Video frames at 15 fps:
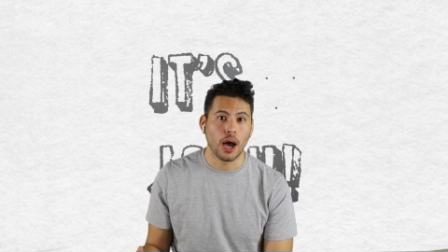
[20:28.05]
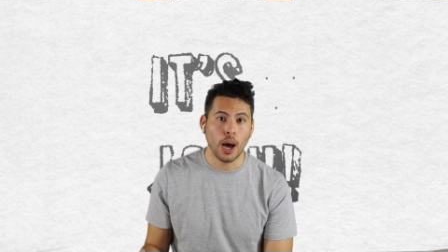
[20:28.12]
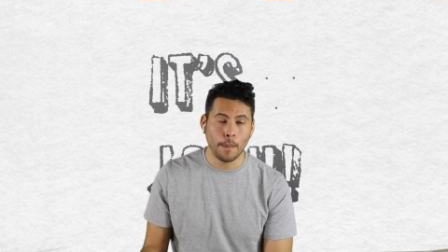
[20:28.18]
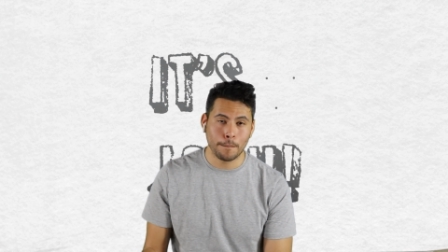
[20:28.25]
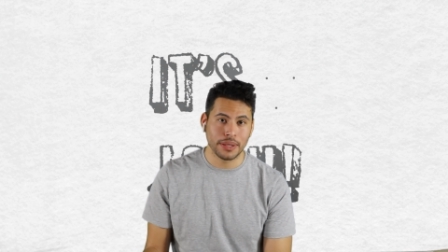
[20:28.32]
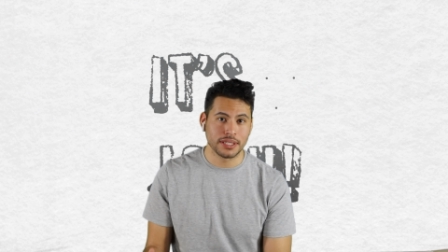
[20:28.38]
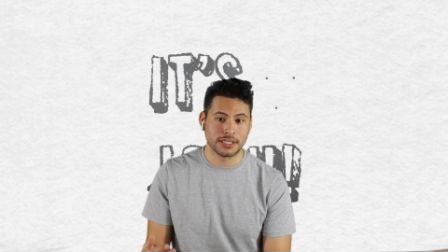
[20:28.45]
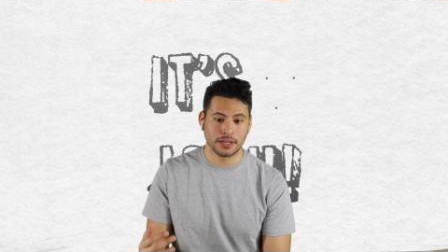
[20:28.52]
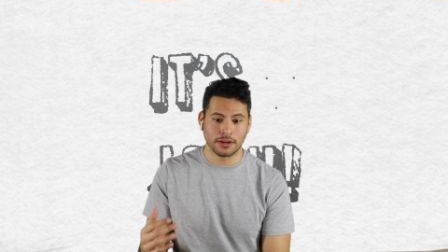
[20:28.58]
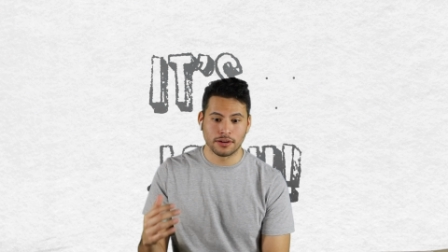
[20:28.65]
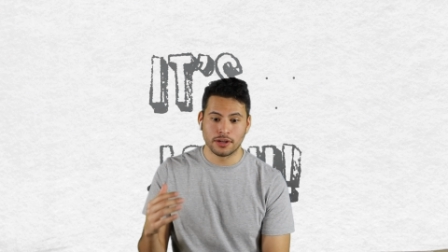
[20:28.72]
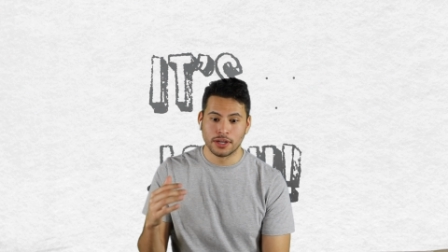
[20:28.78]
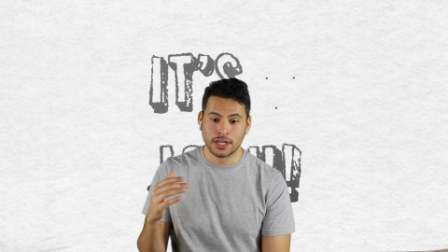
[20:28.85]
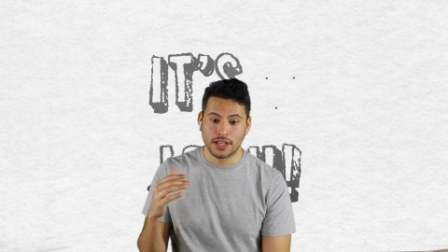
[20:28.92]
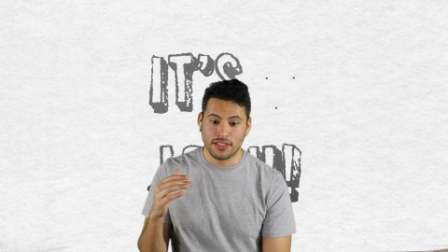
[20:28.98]
up
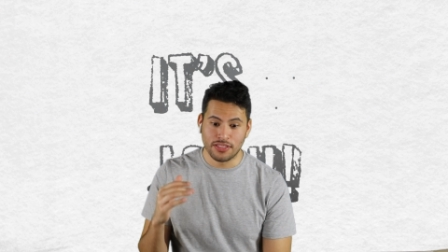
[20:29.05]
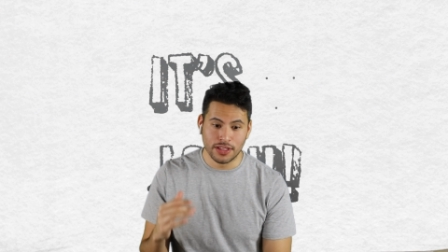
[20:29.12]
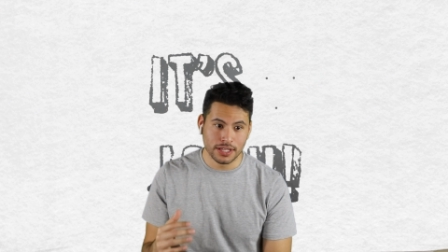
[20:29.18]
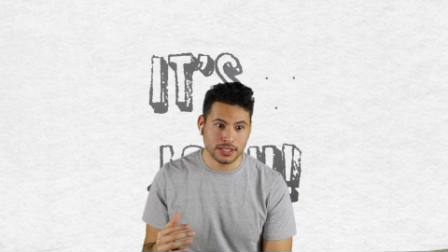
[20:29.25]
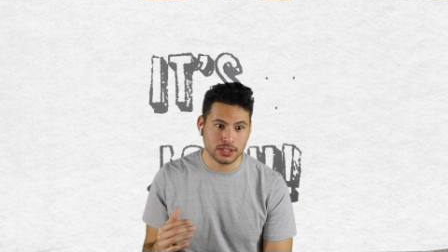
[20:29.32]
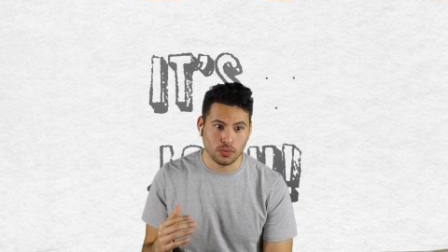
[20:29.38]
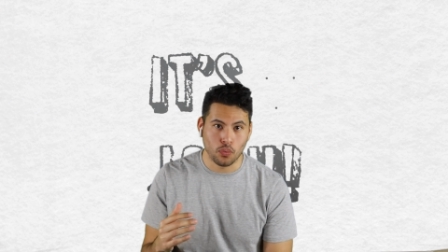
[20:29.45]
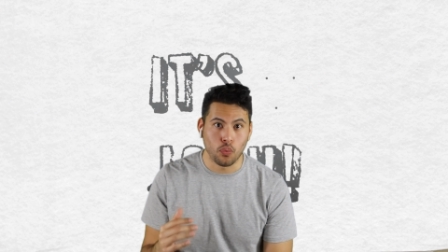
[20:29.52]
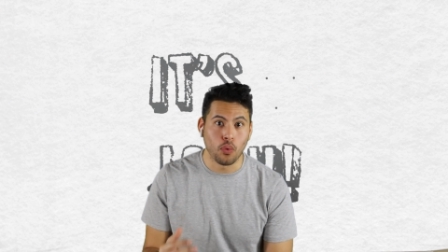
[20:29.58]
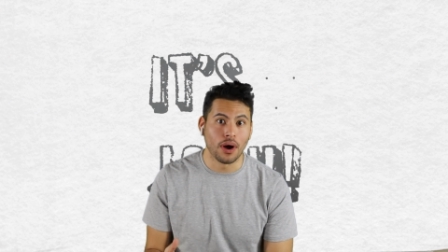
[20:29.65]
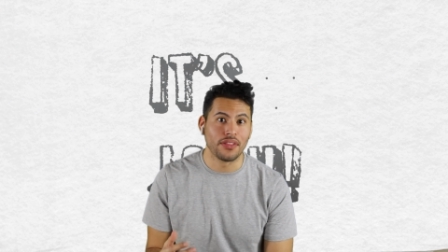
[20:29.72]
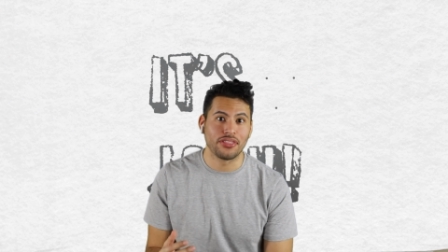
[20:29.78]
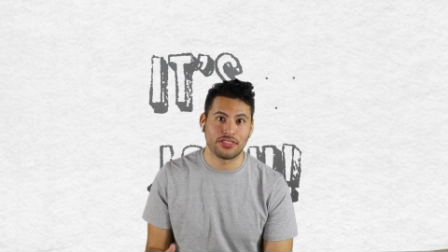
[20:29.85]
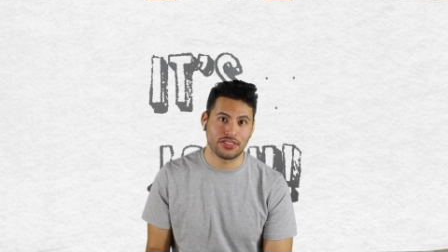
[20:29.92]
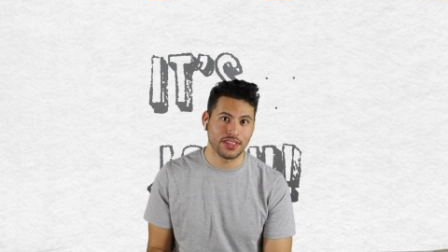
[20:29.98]
until this
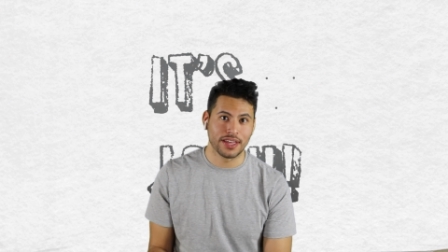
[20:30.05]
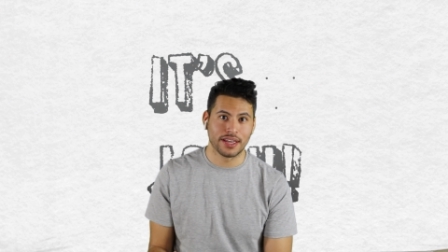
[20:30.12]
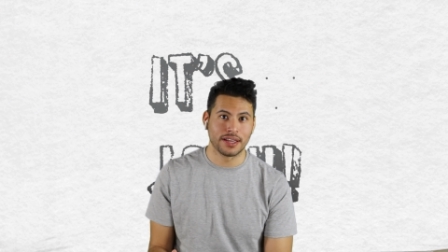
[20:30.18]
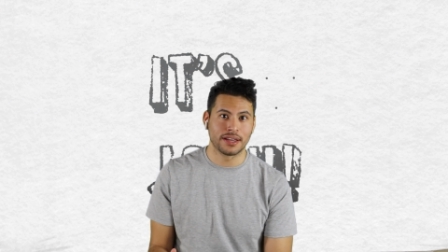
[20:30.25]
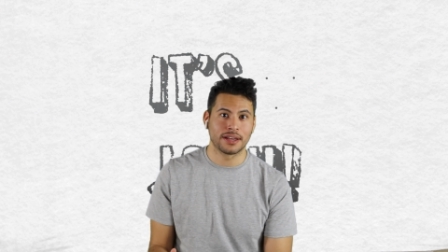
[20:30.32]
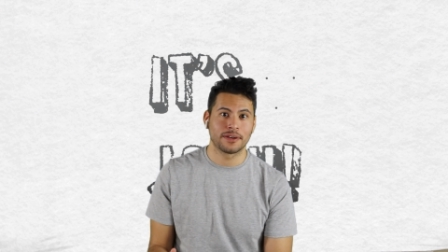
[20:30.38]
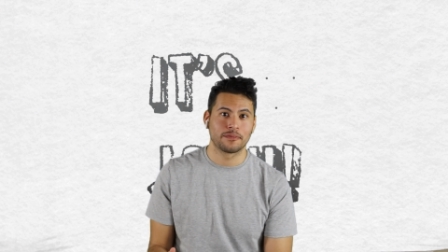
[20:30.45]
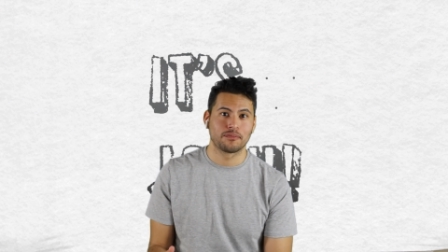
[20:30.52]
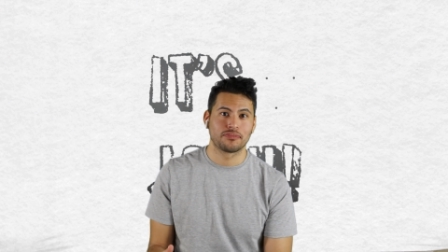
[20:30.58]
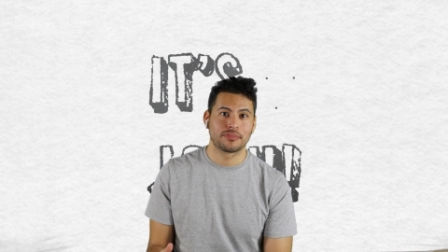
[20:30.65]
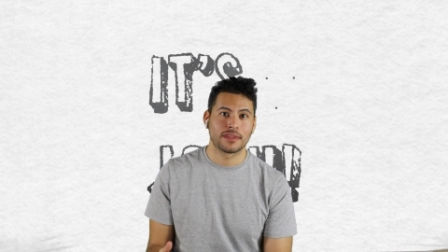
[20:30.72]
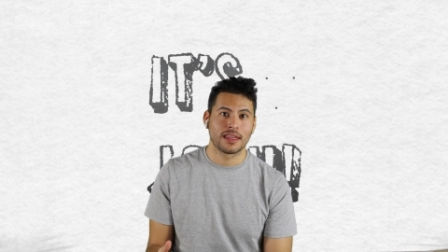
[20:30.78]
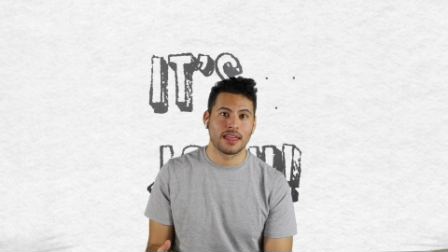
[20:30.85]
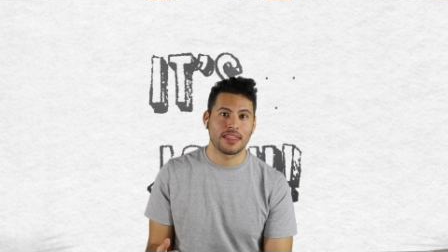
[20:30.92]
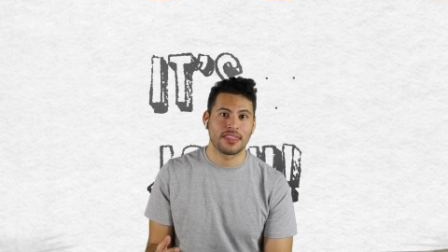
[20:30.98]
one thing
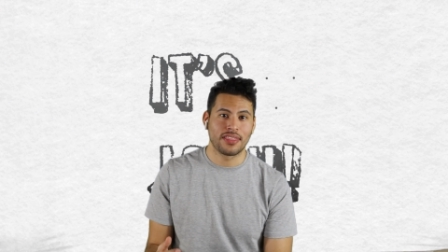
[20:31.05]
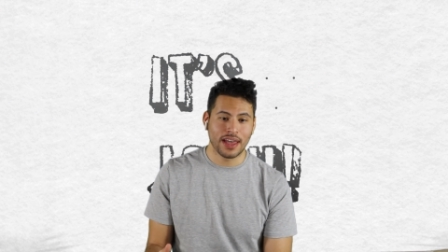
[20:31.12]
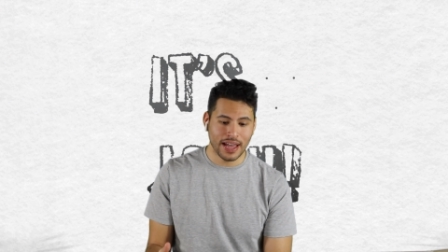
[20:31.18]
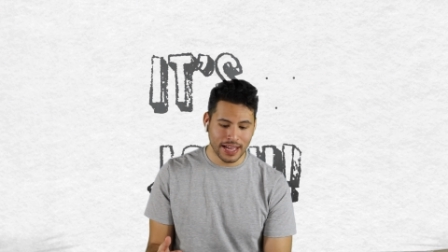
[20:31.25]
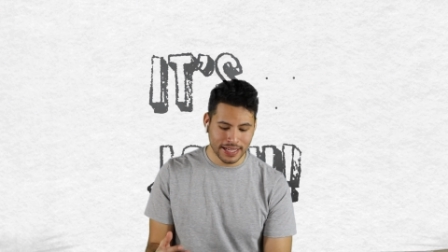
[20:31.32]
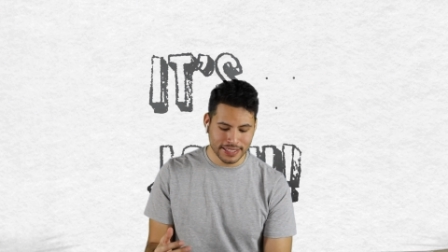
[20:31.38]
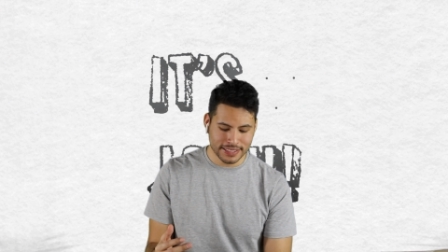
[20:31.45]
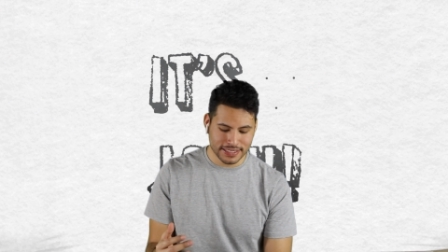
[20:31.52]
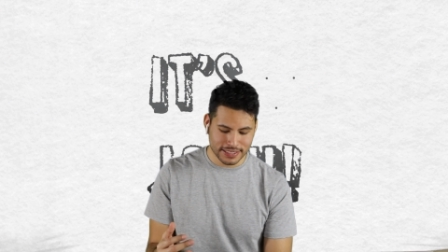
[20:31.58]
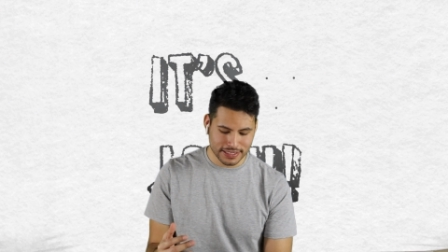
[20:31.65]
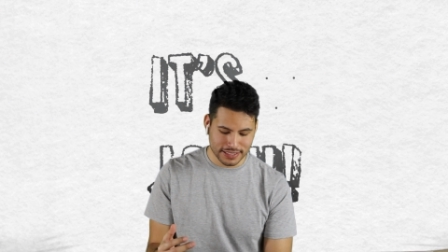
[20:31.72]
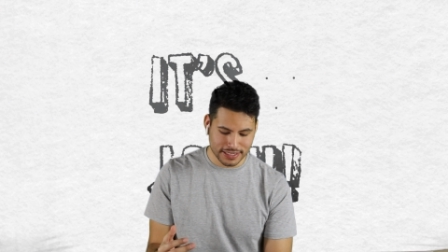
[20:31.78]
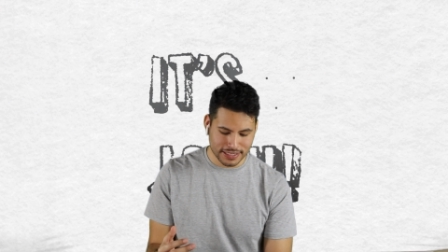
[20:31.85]
that